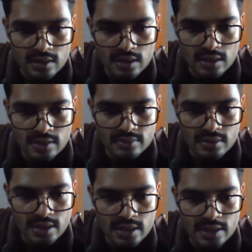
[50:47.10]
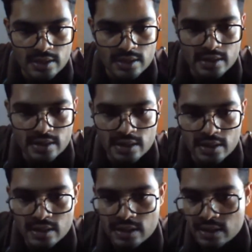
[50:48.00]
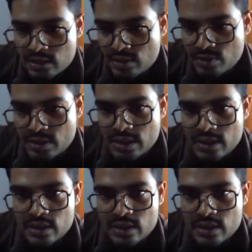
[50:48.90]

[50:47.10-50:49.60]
Yeah, and uh, okay.